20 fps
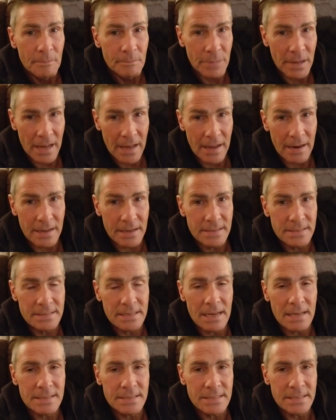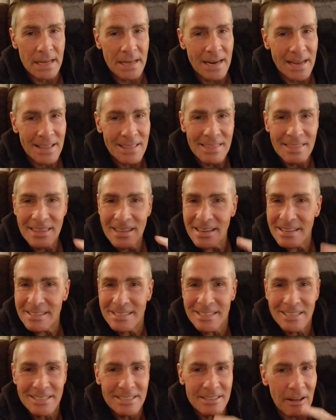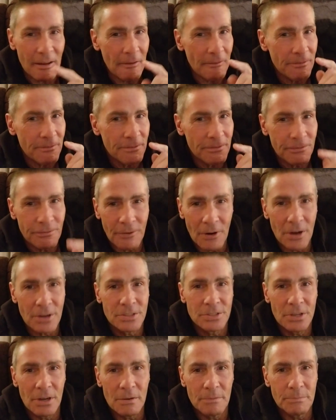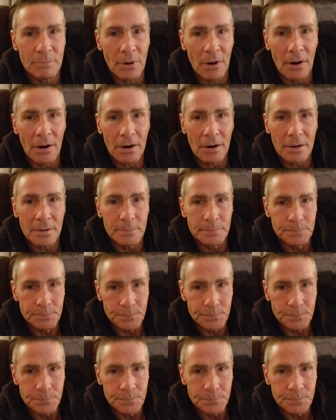panic sets in, and this is the fucked up part.